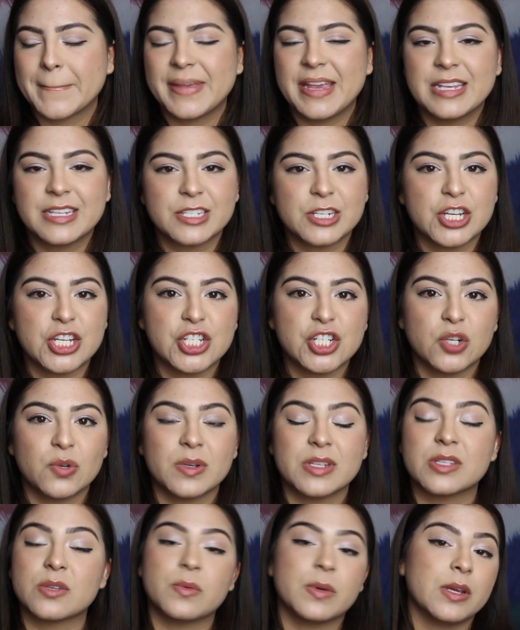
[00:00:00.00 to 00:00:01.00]
He's going to show
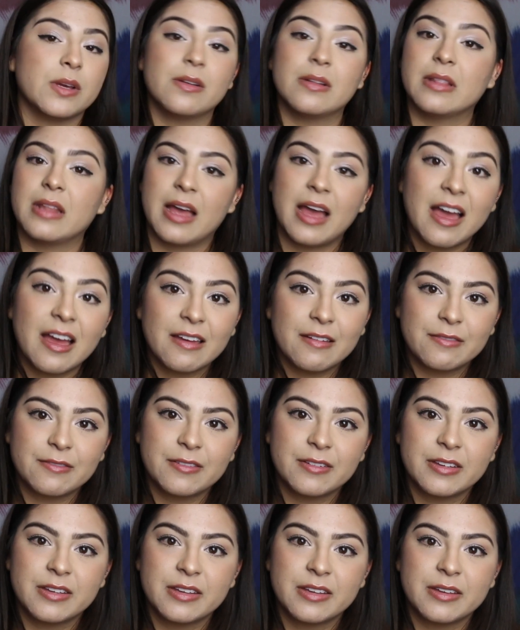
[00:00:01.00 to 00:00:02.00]
us real love.
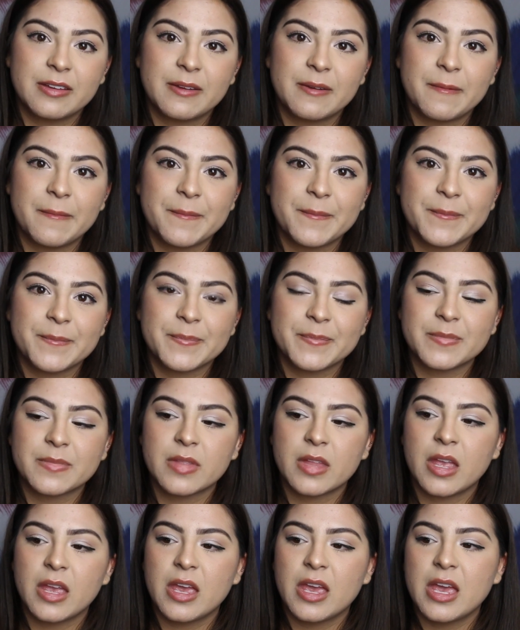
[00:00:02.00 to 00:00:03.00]

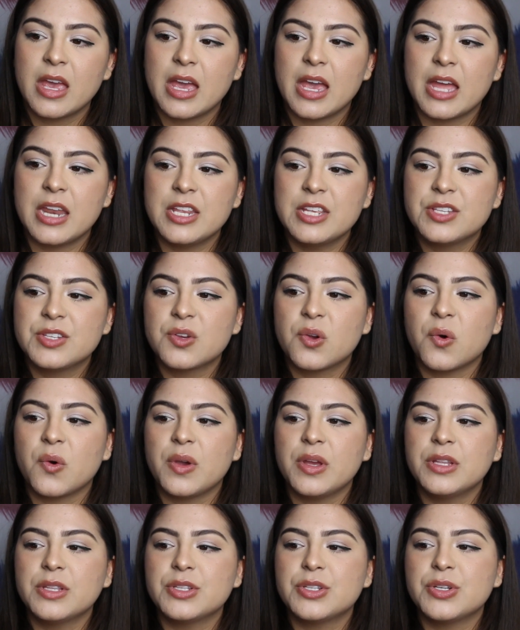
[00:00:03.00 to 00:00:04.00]
And He's
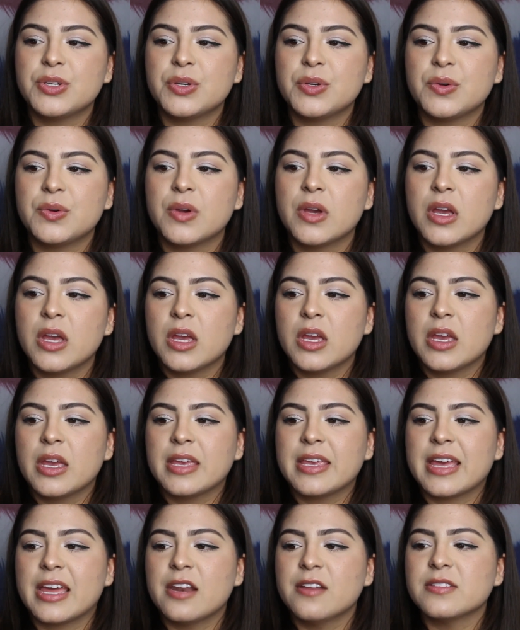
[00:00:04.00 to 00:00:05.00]
going to
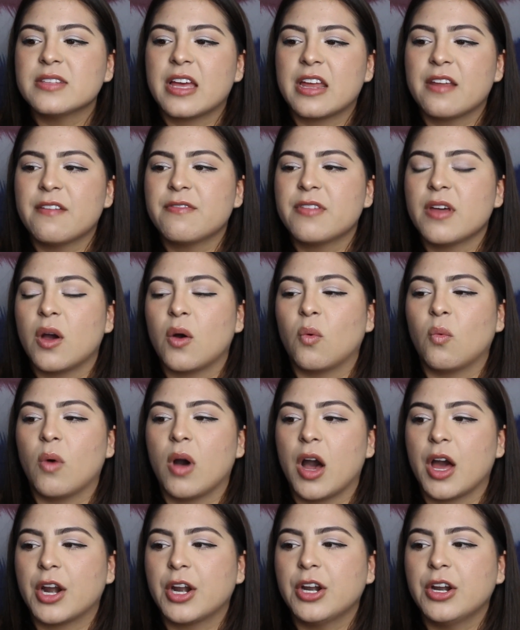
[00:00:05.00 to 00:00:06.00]
get us out of that
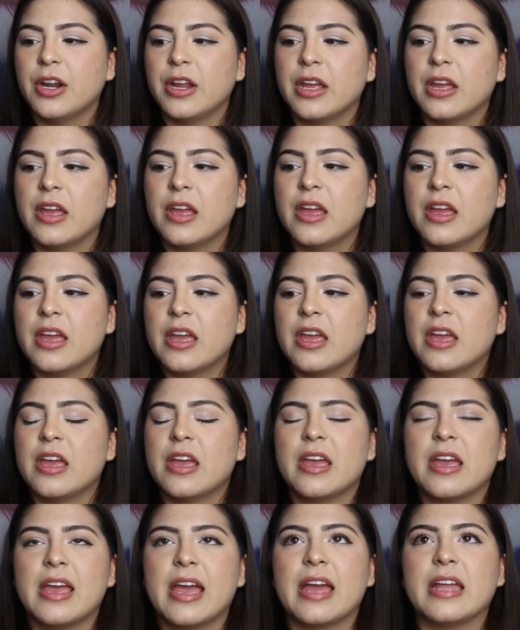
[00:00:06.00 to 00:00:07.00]
water.
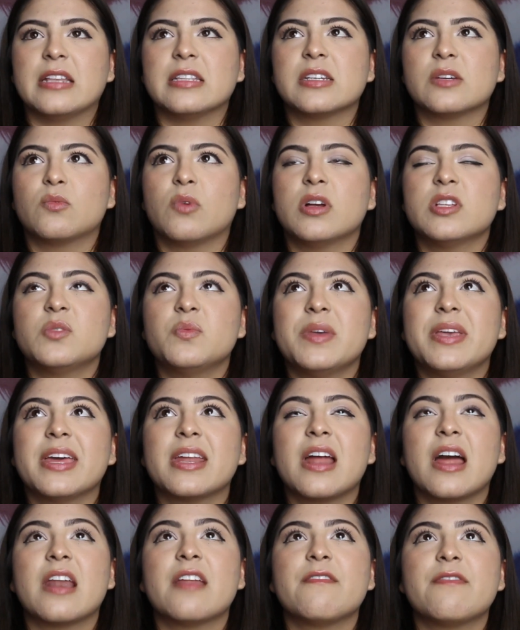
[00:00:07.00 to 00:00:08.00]
And once we
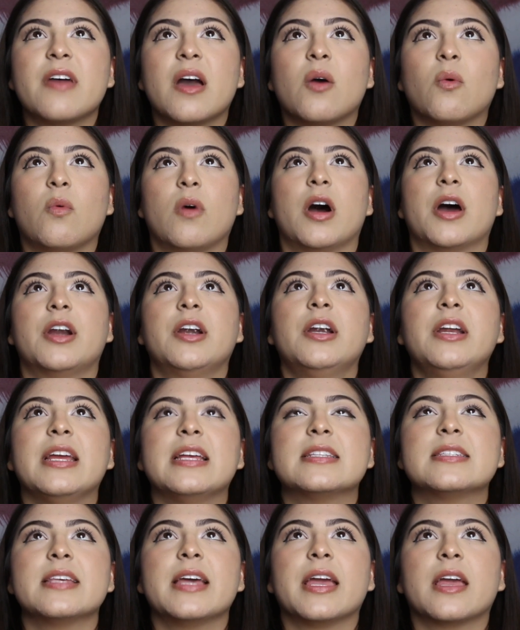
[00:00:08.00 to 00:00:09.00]
get out of that water,
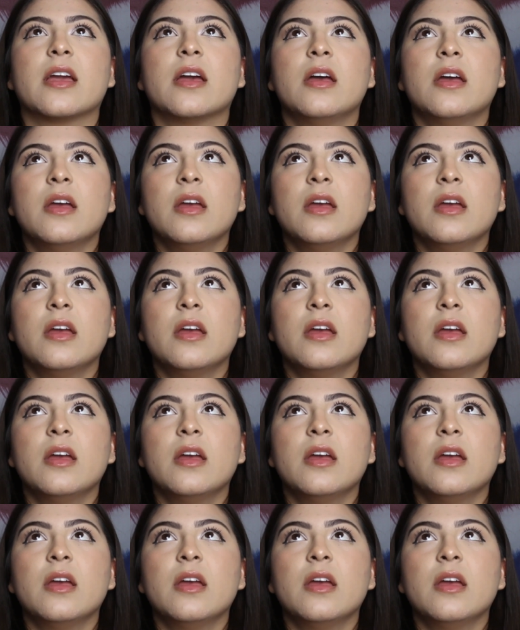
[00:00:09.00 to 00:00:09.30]
it's like